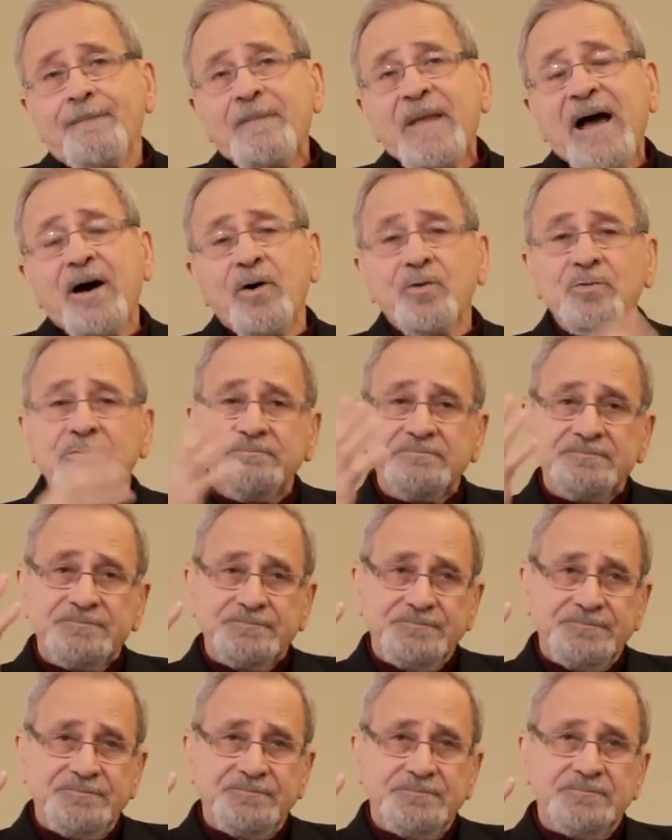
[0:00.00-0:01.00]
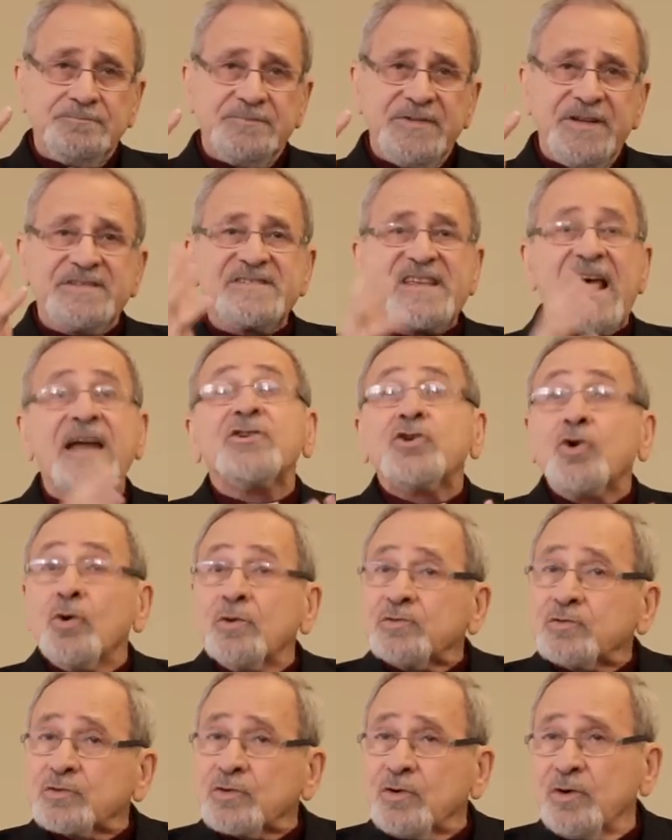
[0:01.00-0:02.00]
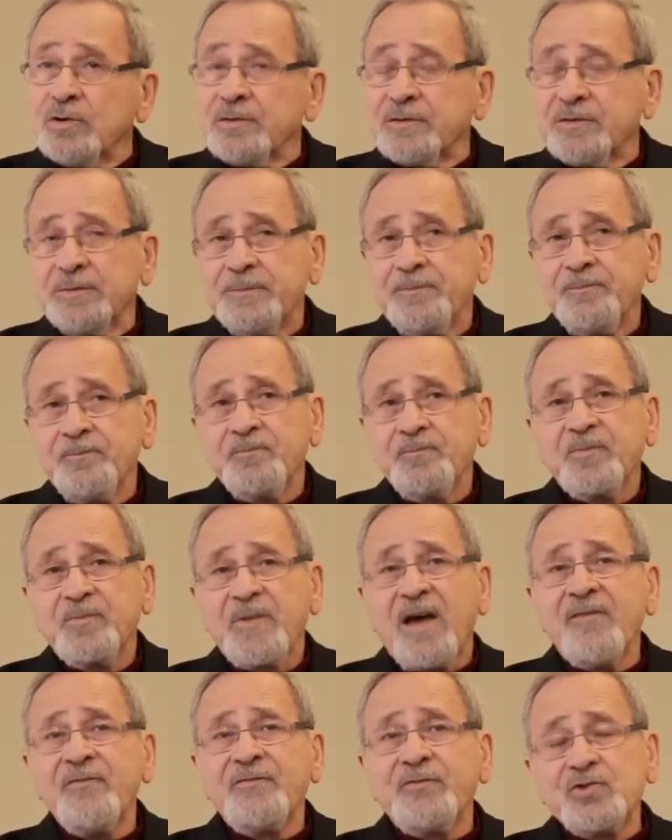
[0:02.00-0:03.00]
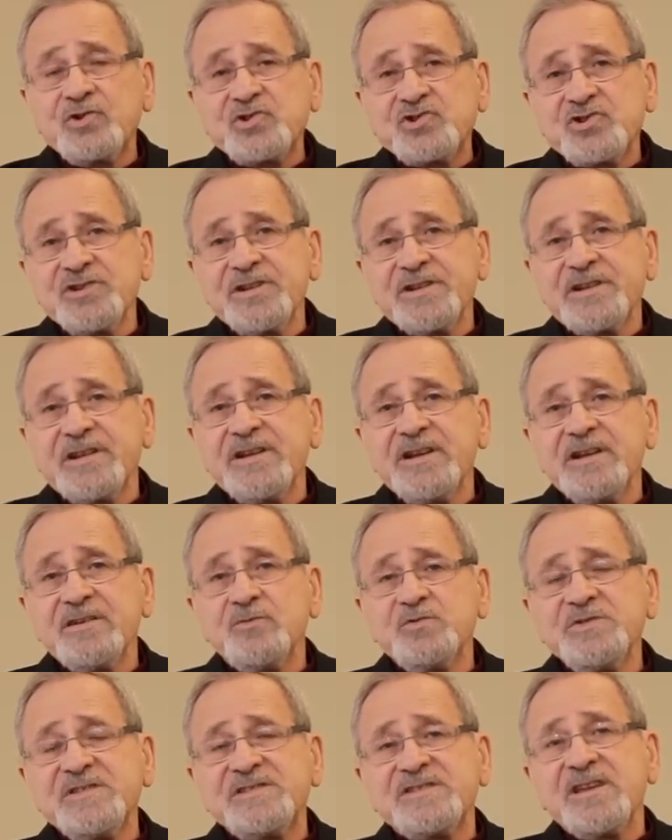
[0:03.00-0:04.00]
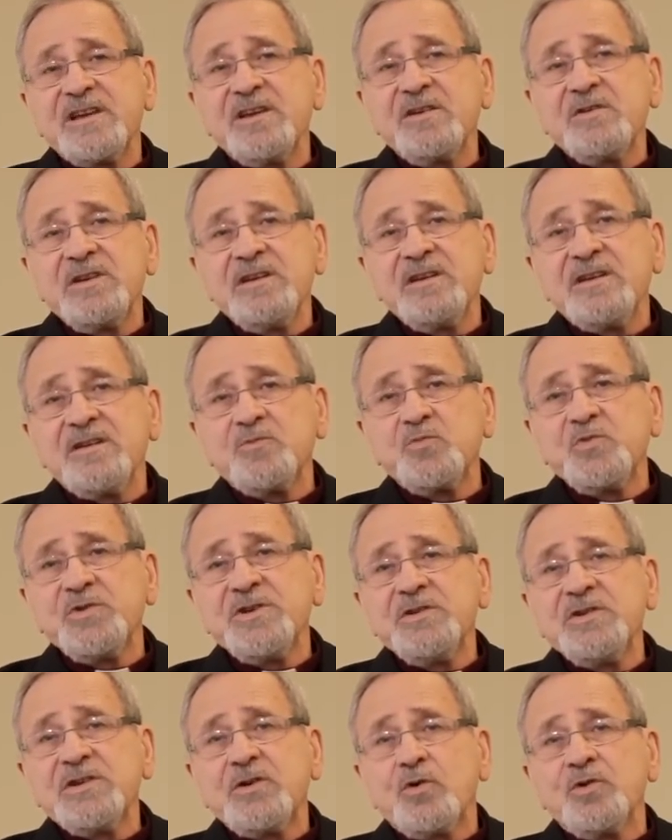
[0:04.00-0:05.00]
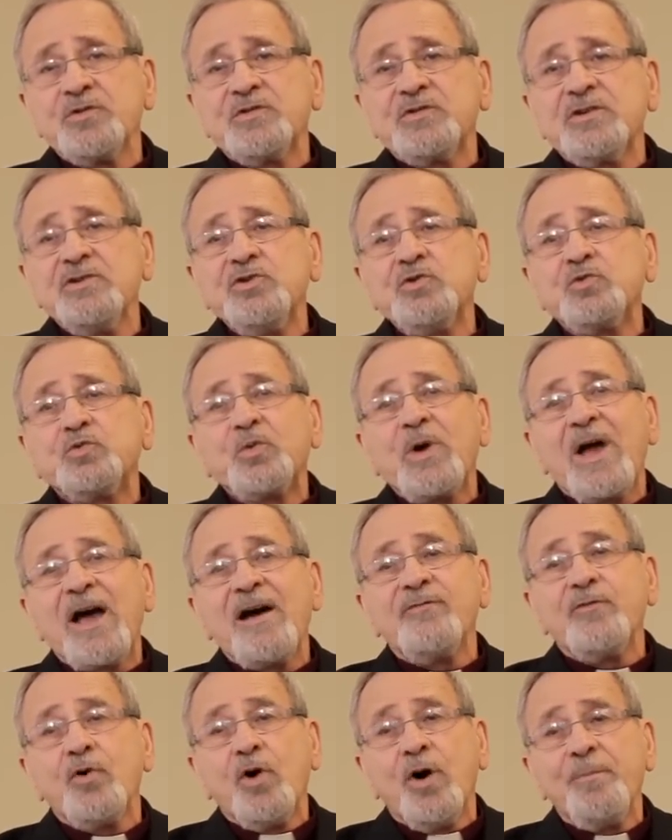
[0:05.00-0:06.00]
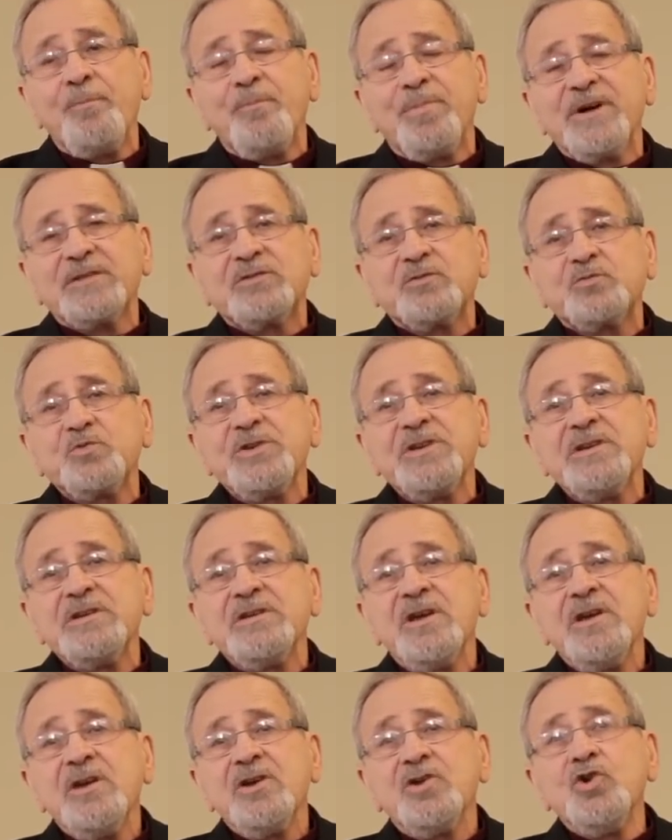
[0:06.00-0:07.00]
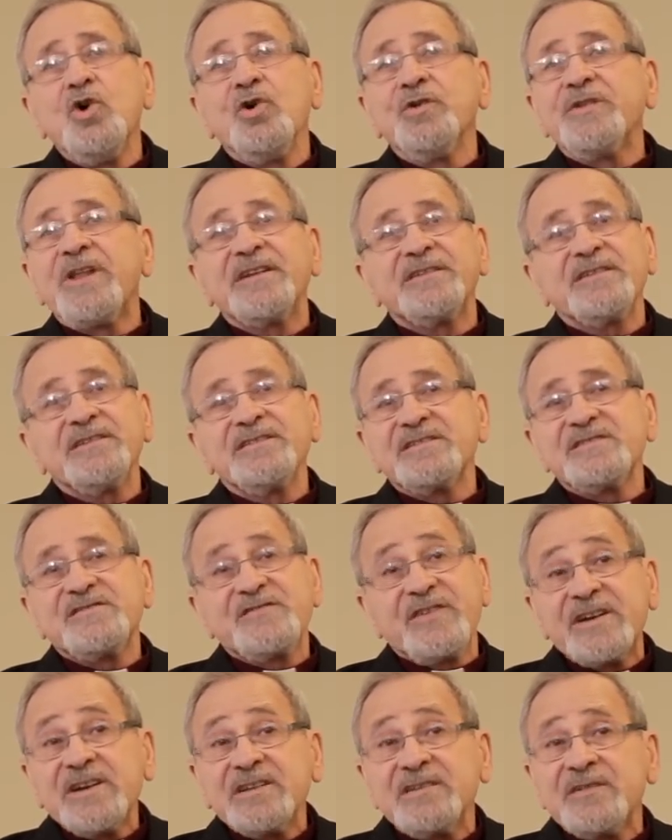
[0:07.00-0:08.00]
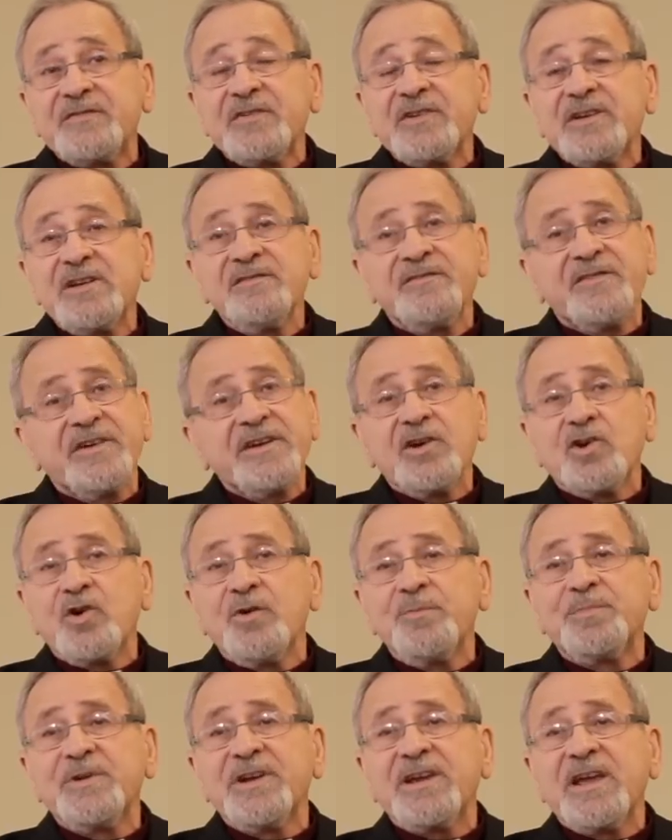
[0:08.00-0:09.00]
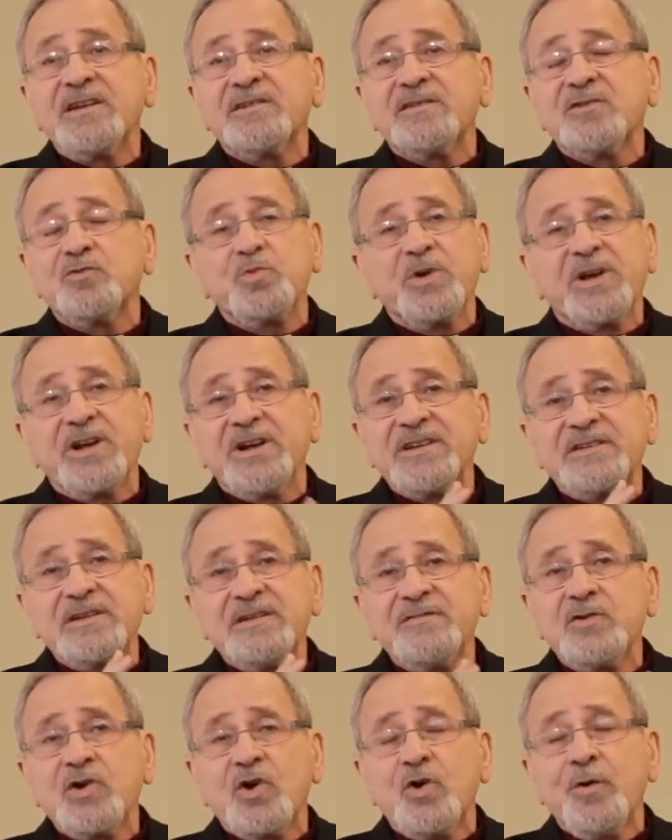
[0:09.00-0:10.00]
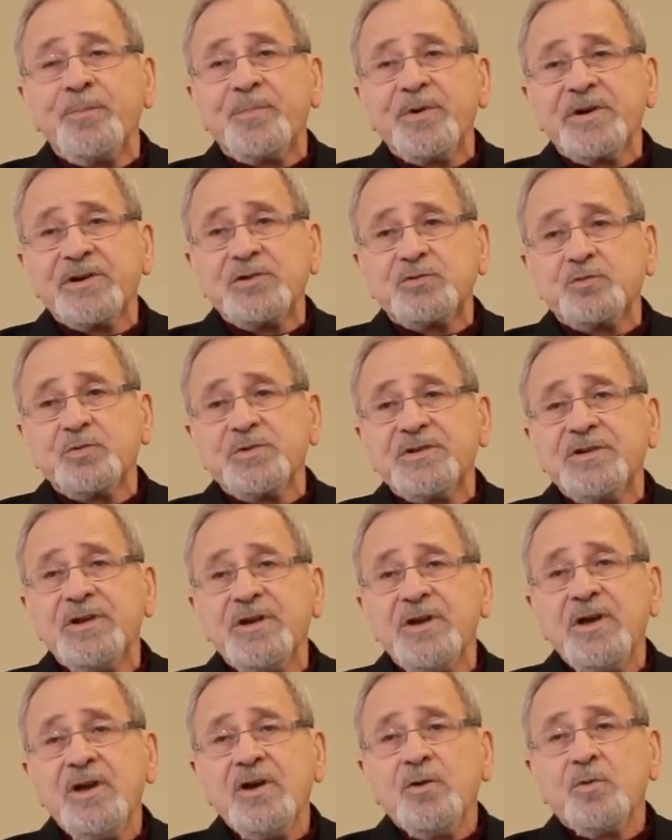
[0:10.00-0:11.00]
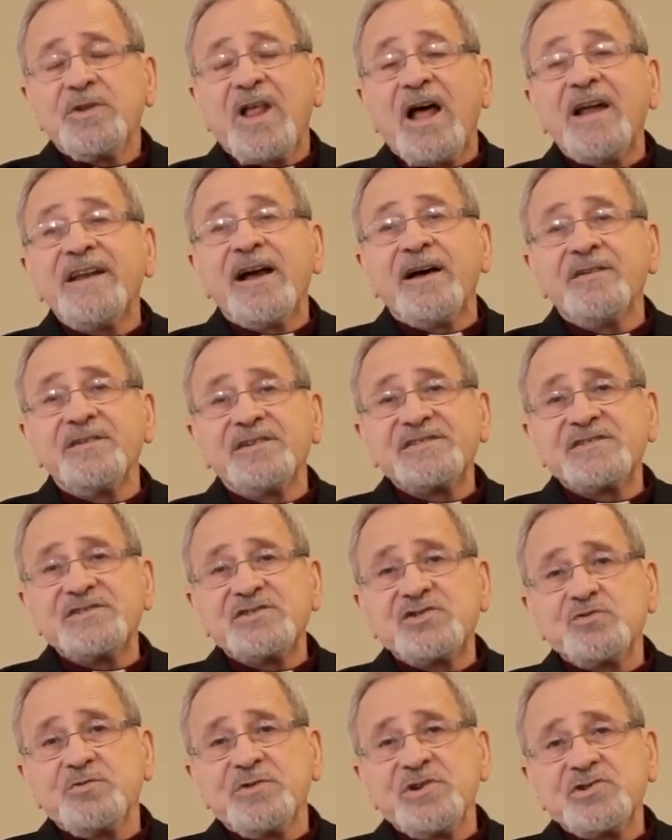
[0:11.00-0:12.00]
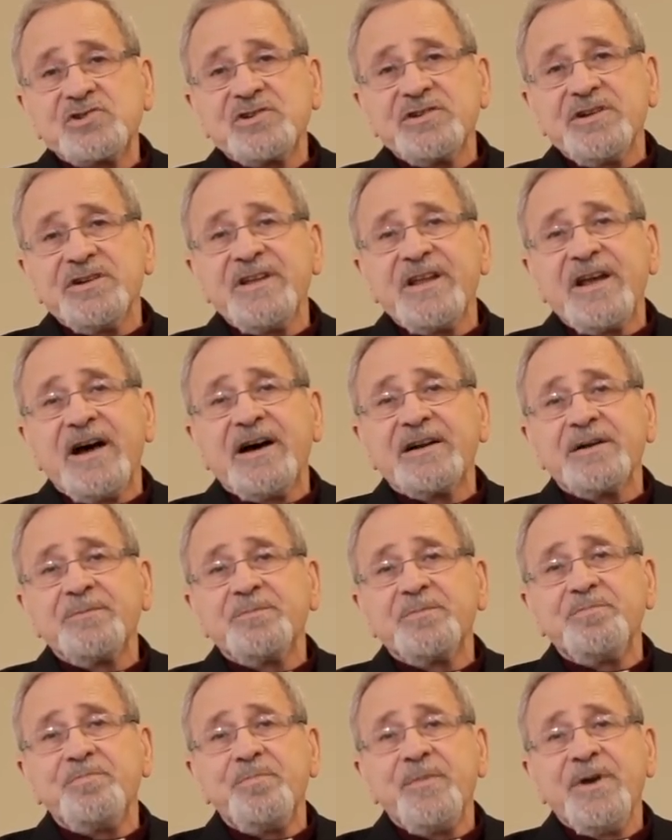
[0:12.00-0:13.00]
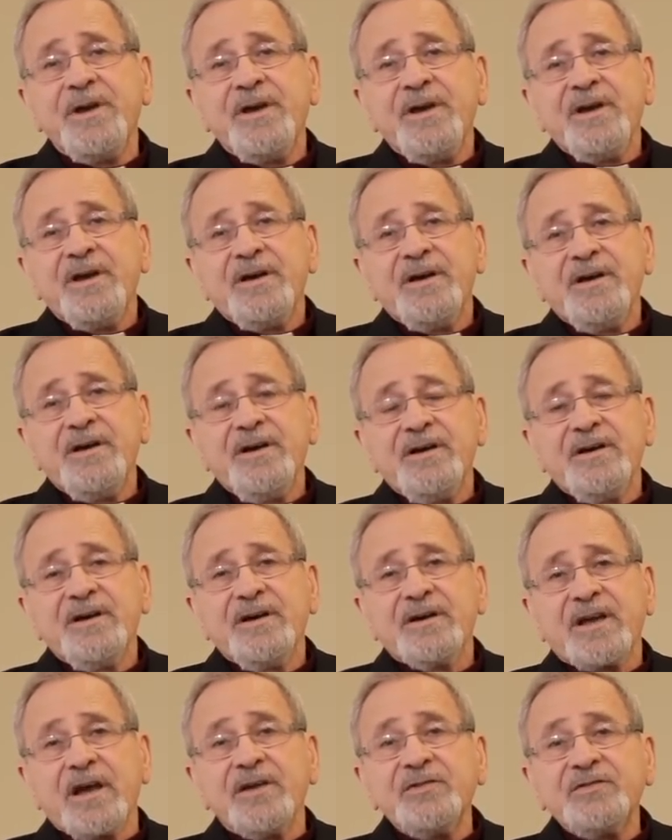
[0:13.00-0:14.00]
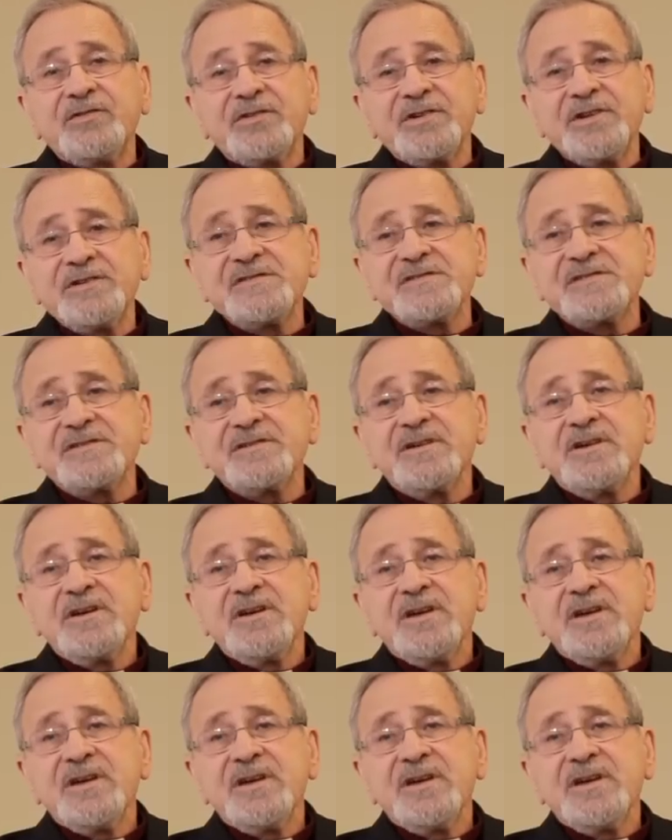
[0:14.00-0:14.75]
Now, it's uncontrolled. Unfortunately, we continue to have hope, but we know that it is very difficult, very complicated. We cannot even compare it with any other situation in the Arab countries.